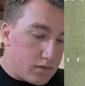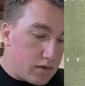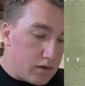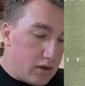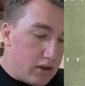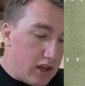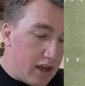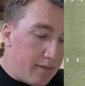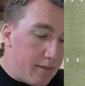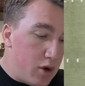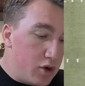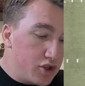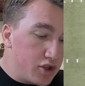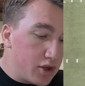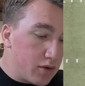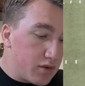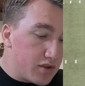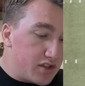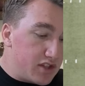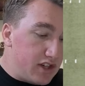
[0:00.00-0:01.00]
They
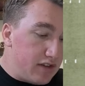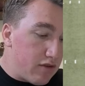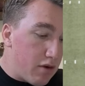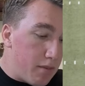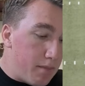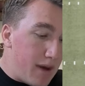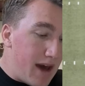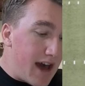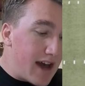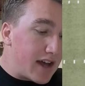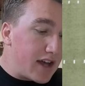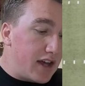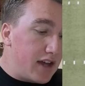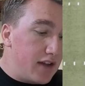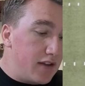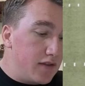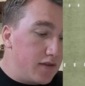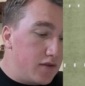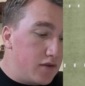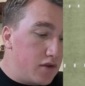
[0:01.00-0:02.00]
motion receiver back
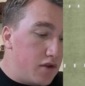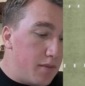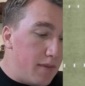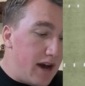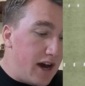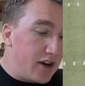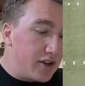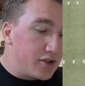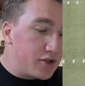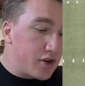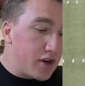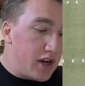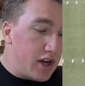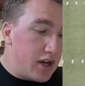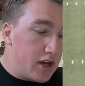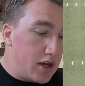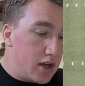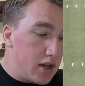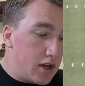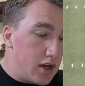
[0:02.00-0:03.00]
into the boundary,
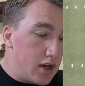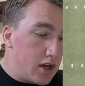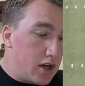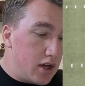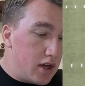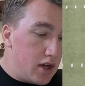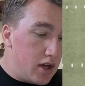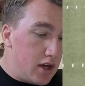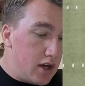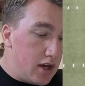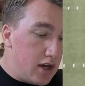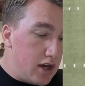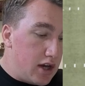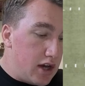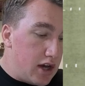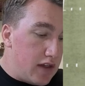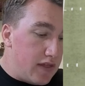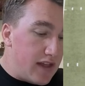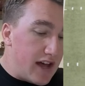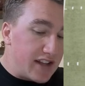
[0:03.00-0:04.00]

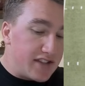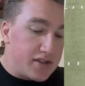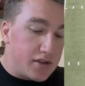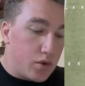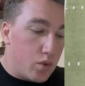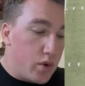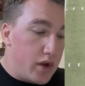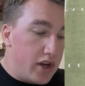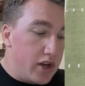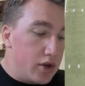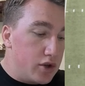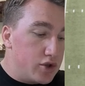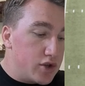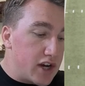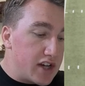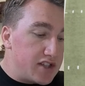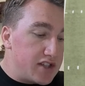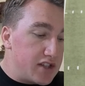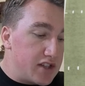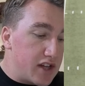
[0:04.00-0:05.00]
and that's the window
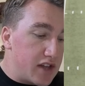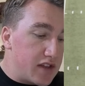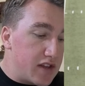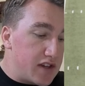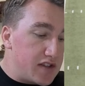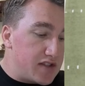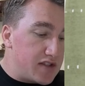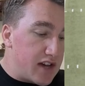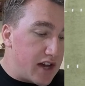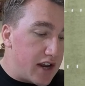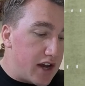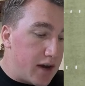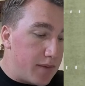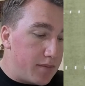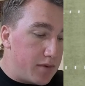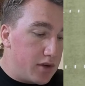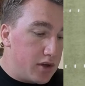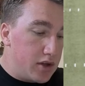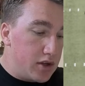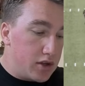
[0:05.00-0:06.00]
dressing that they set
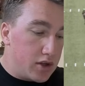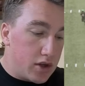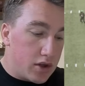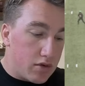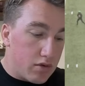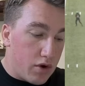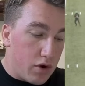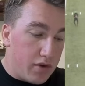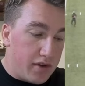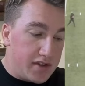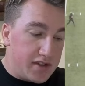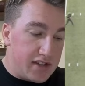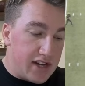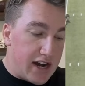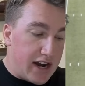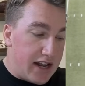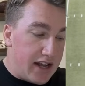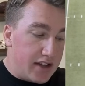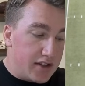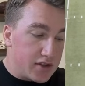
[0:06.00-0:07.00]
up to throw this
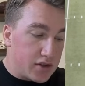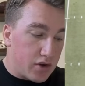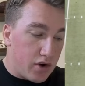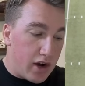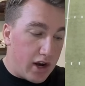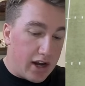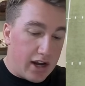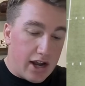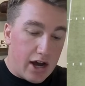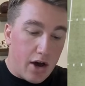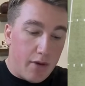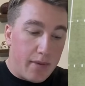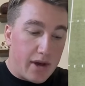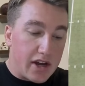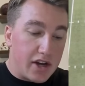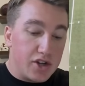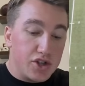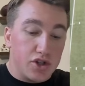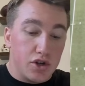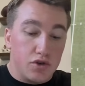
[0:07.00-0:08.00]
tight end screen. Now, I'm not
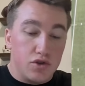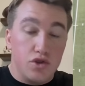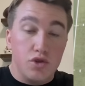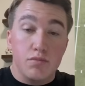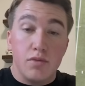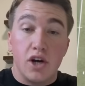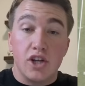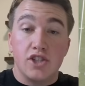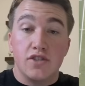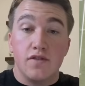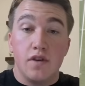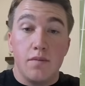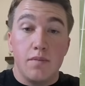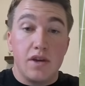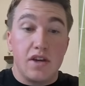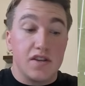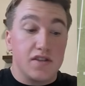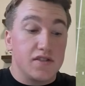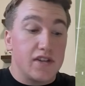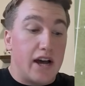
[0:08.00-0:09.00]
going to show too much of it
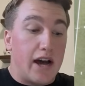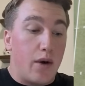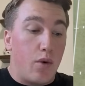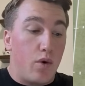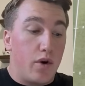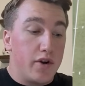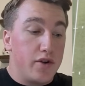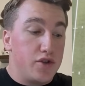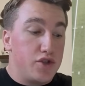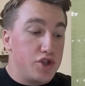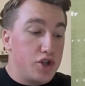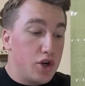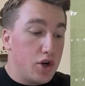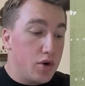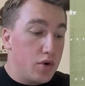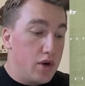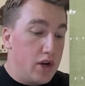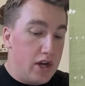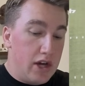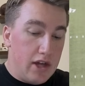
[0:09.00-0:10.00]
because I want to
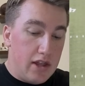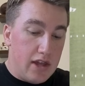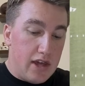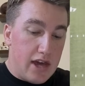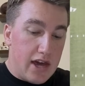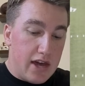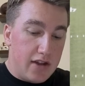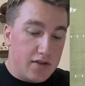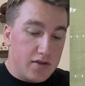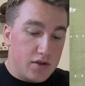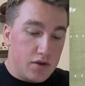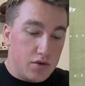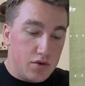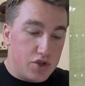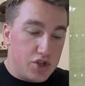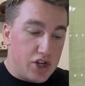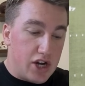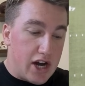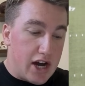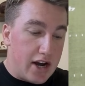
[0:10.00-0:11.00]
show the end zone
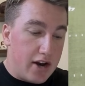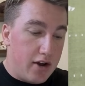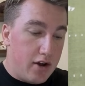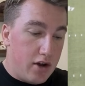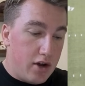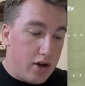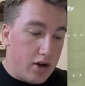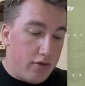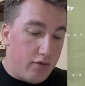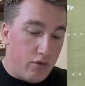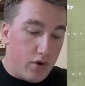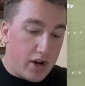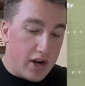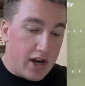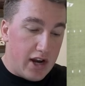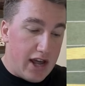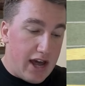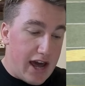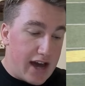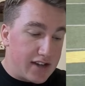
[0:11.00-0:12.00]
shot of what
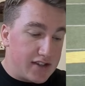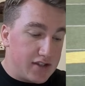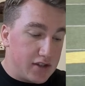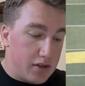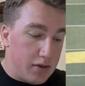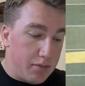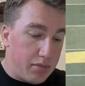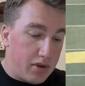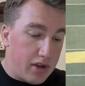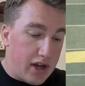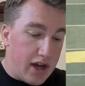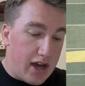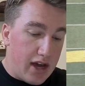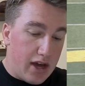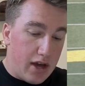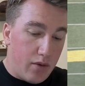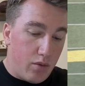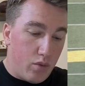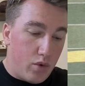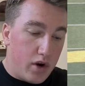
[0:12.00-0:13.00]
an excellent play
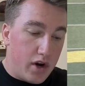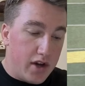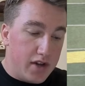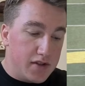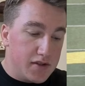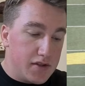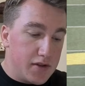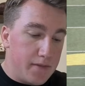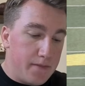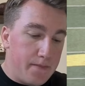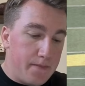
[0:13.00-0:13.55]
it was.